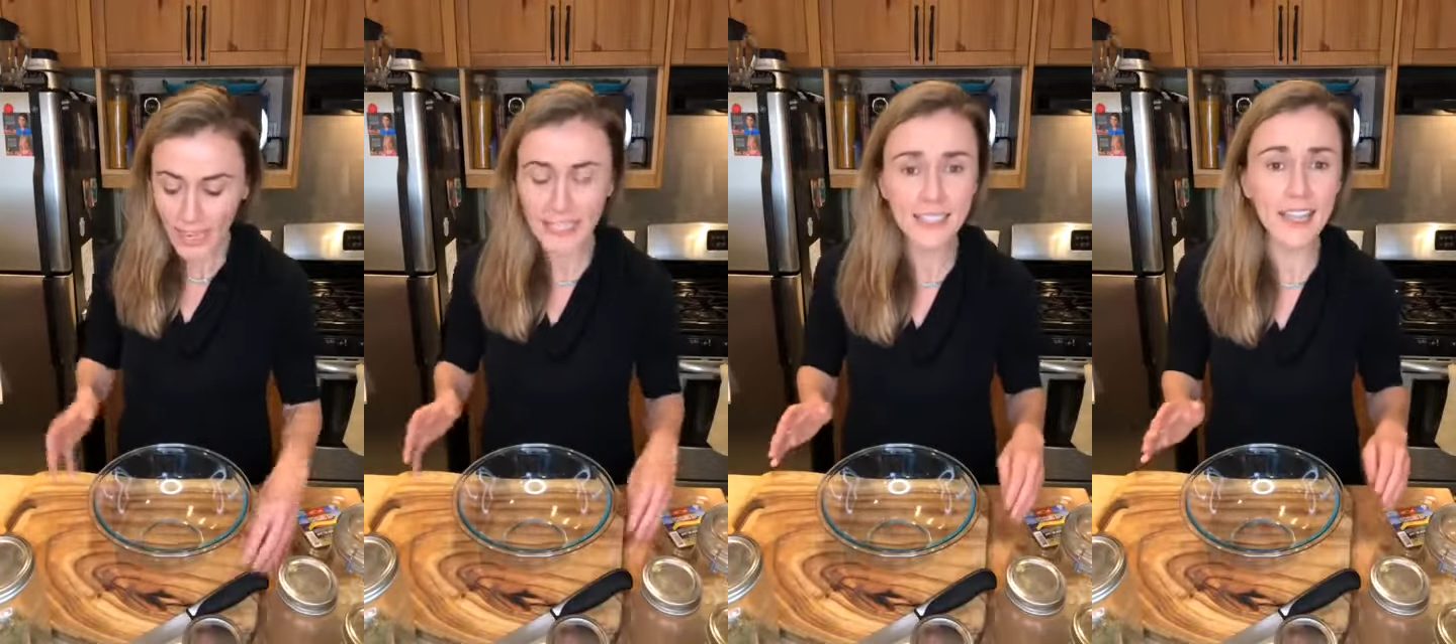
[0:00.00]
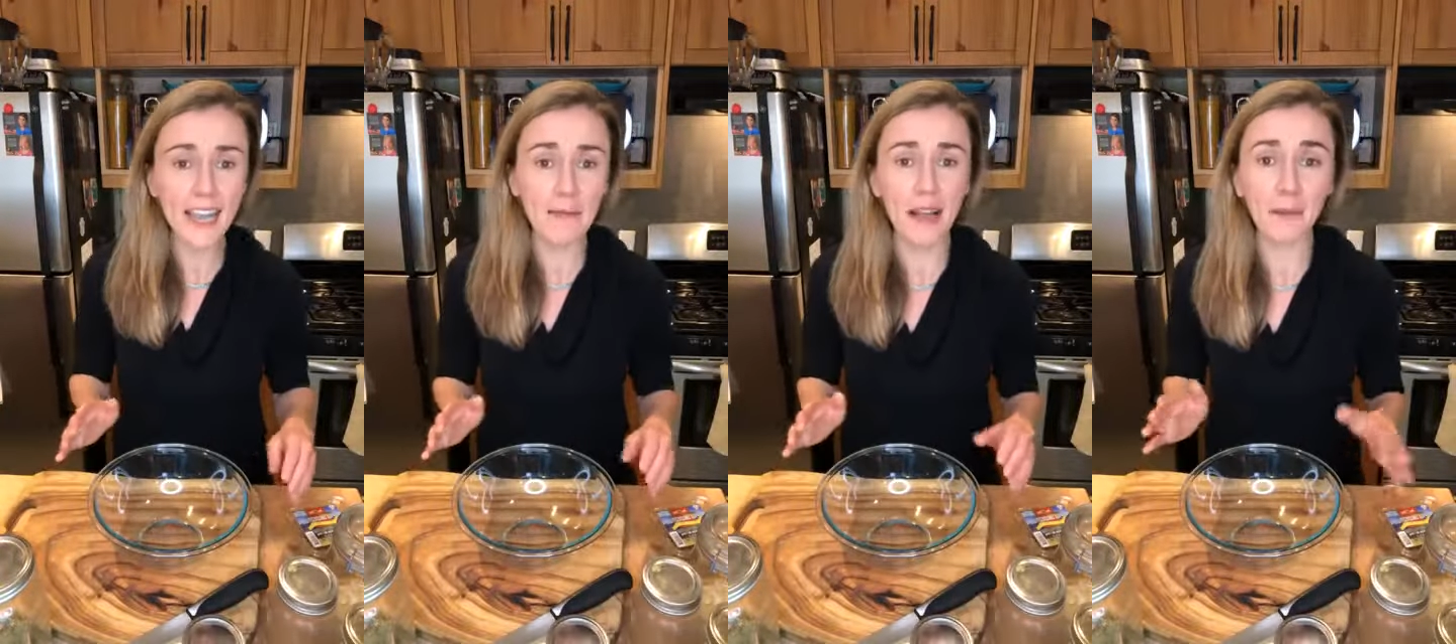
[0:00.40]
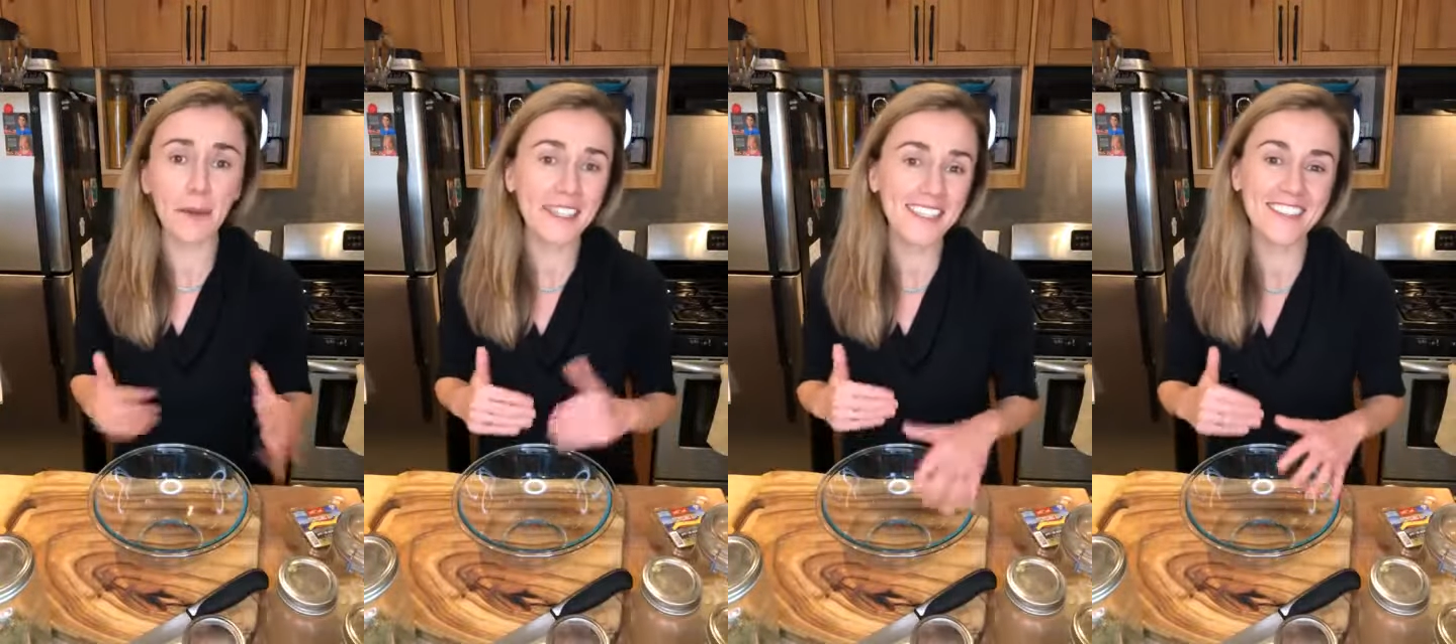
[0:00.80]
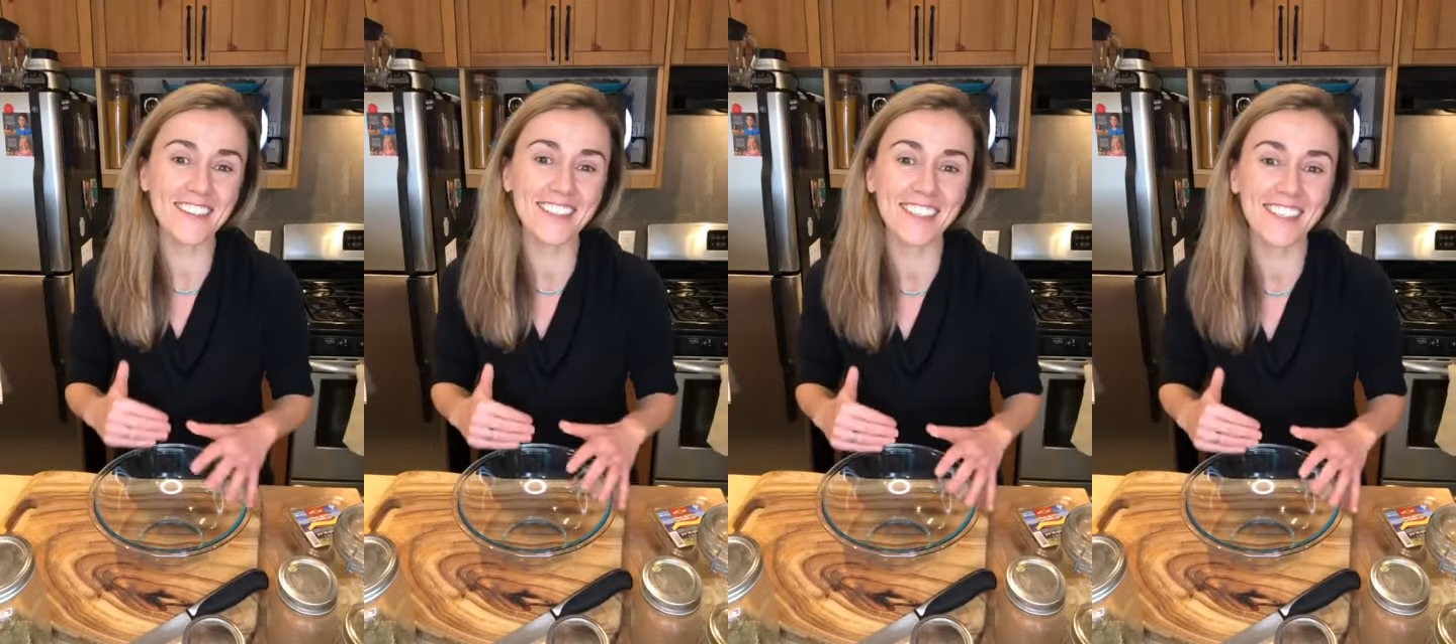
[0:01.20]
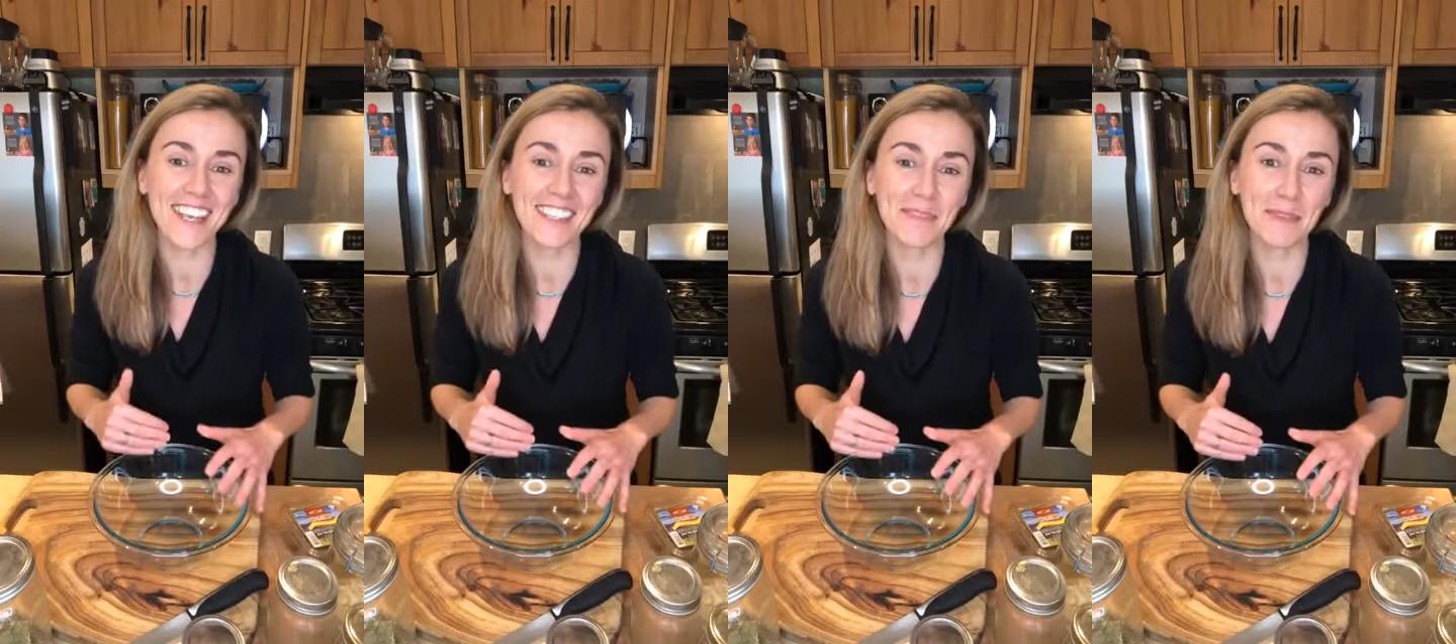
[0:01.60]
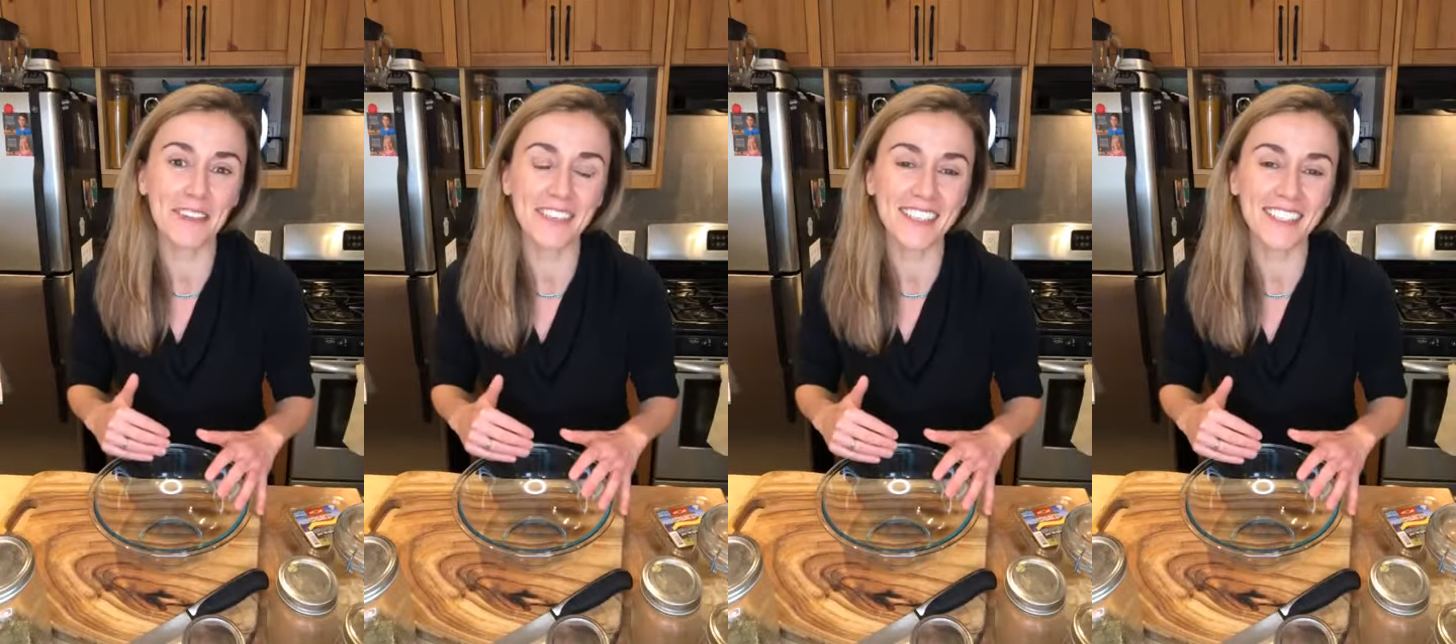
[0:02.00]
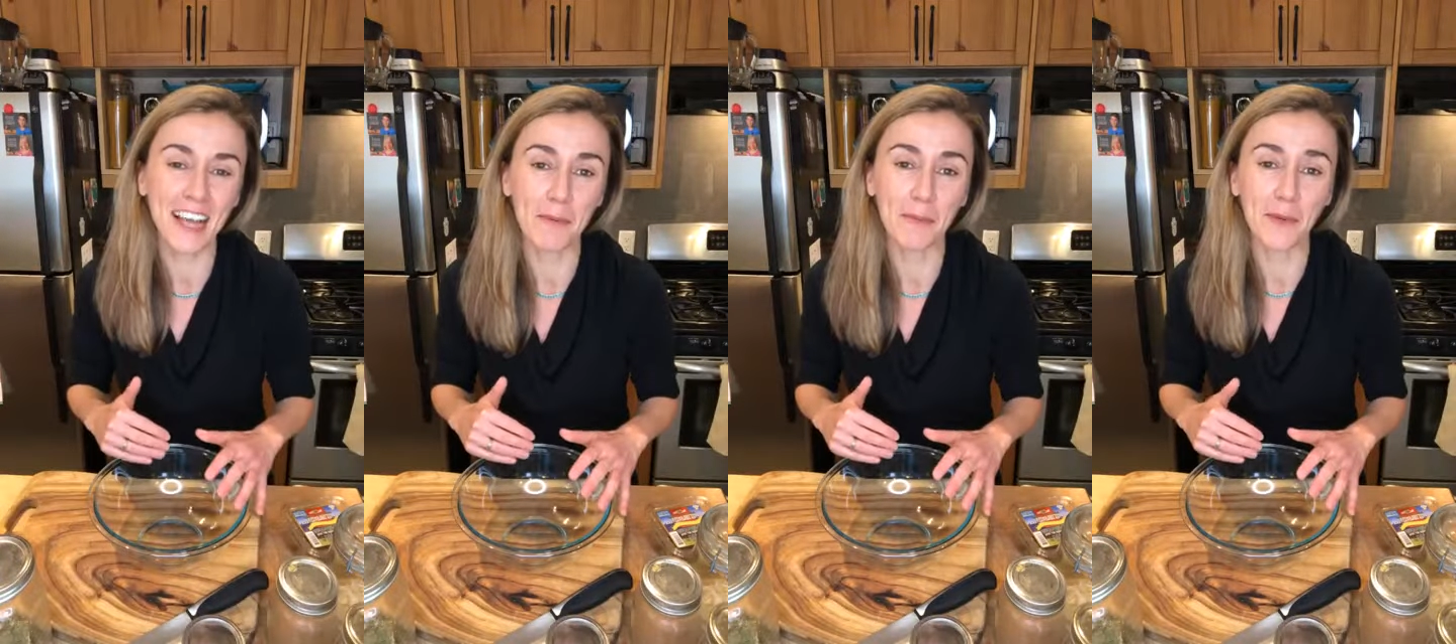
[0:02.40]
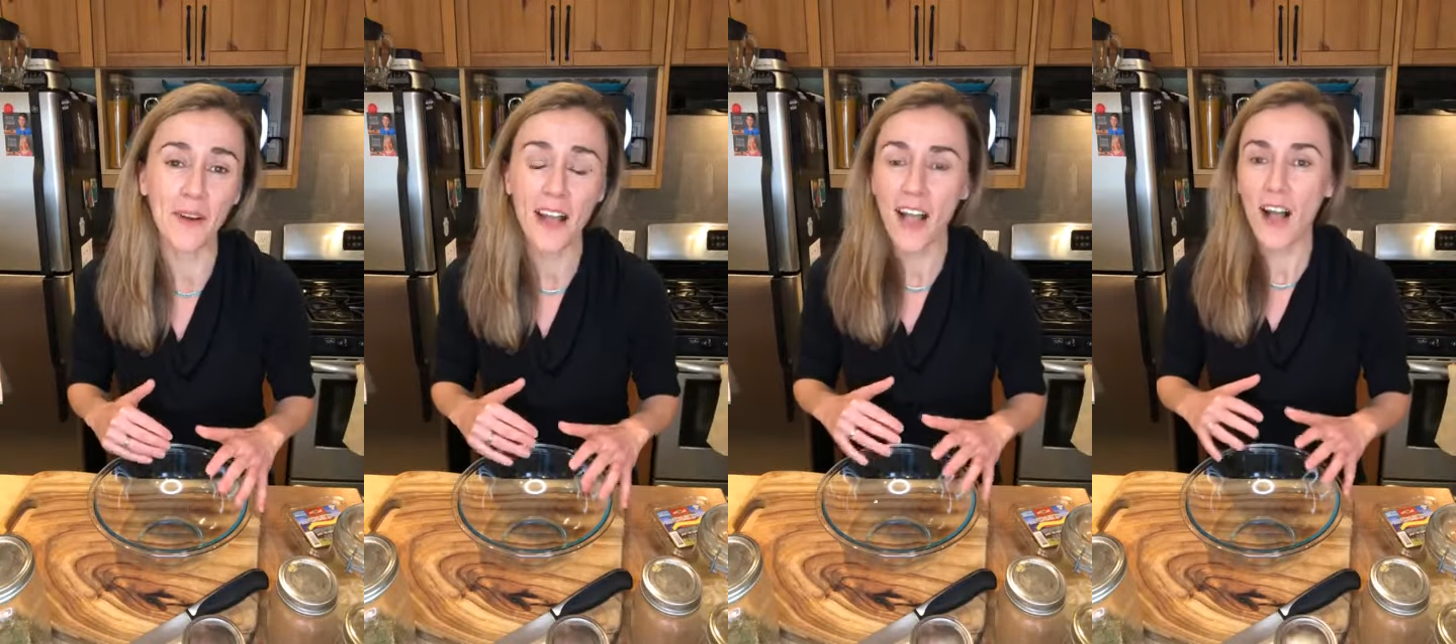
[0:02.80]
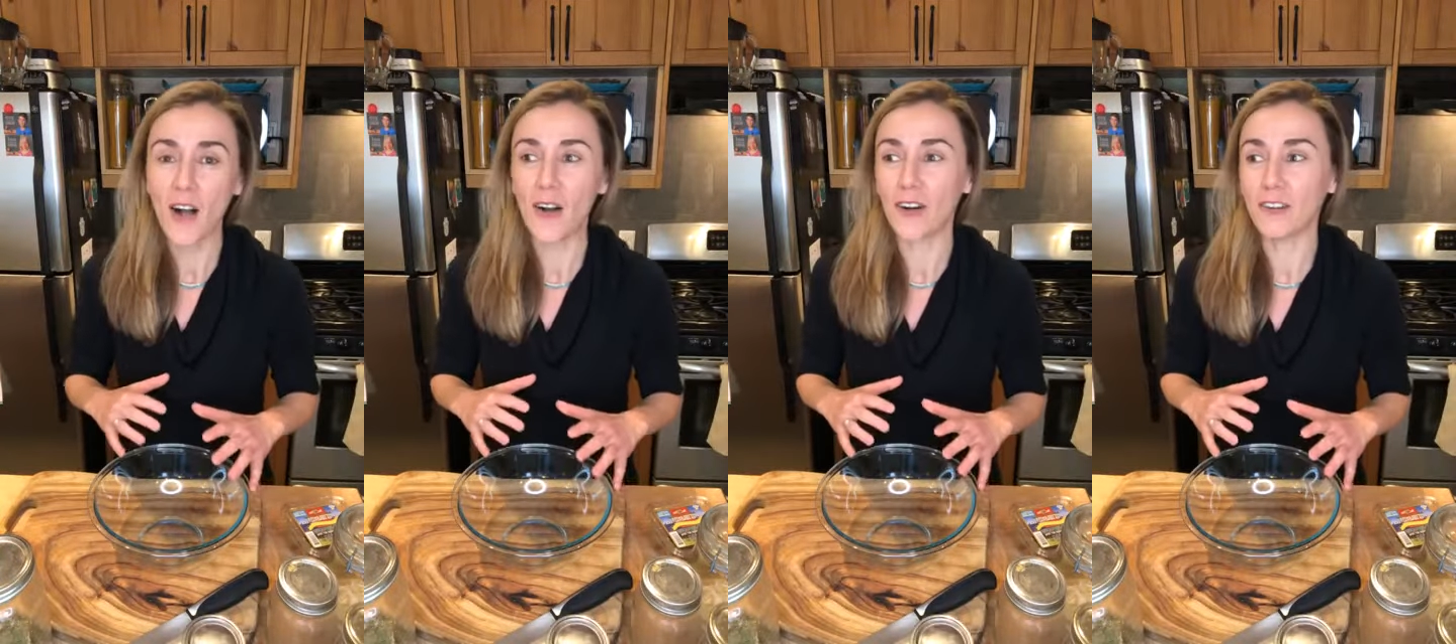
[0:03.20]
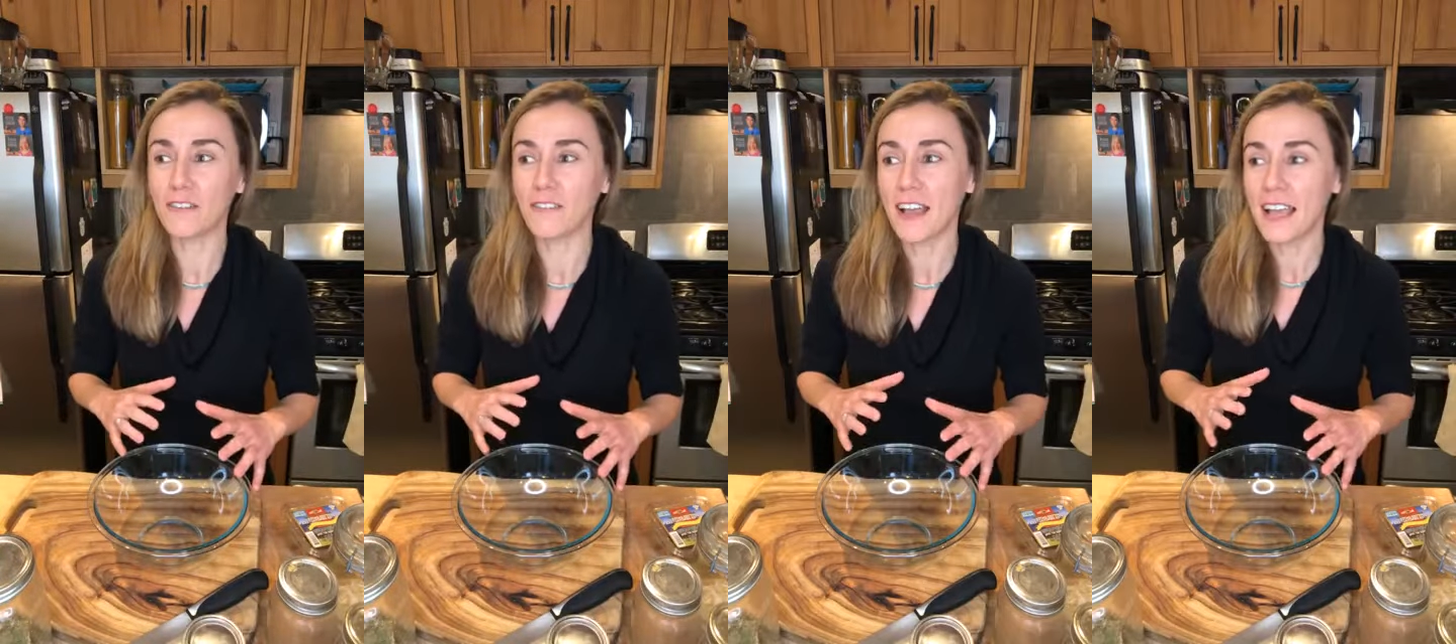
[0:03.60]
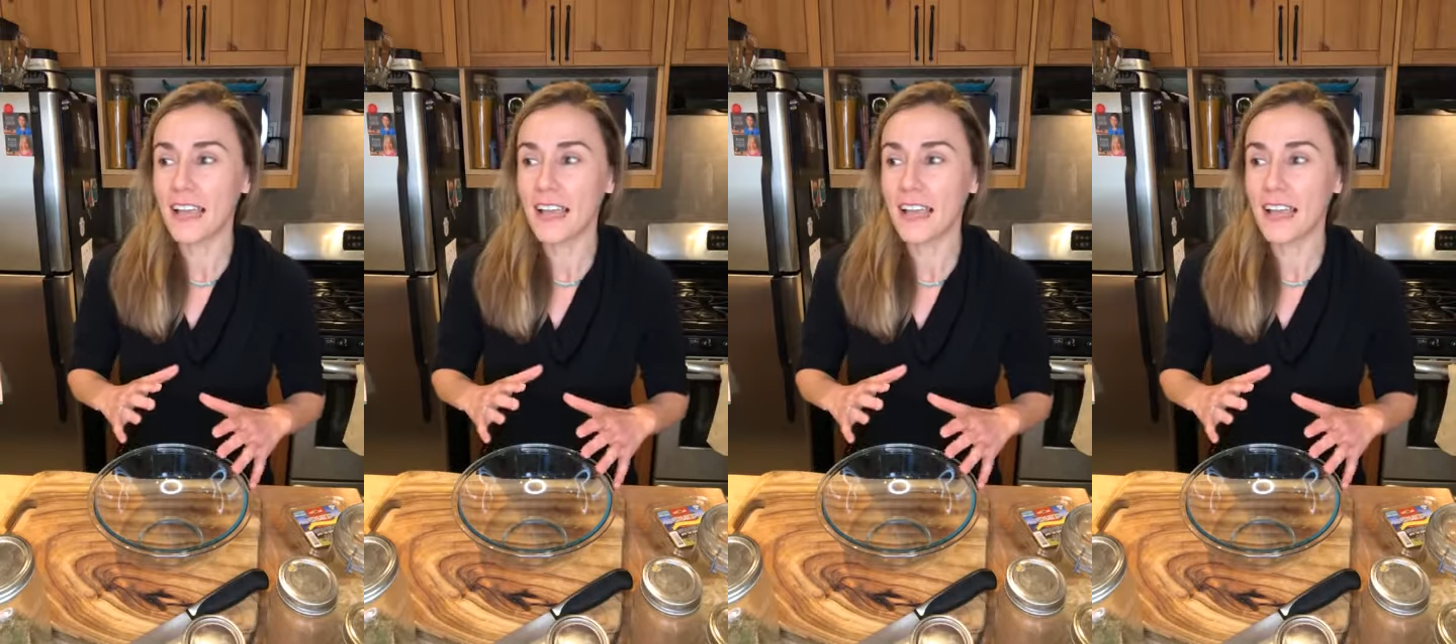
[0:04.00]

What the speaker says: And I wanted to use this as a bit of an example of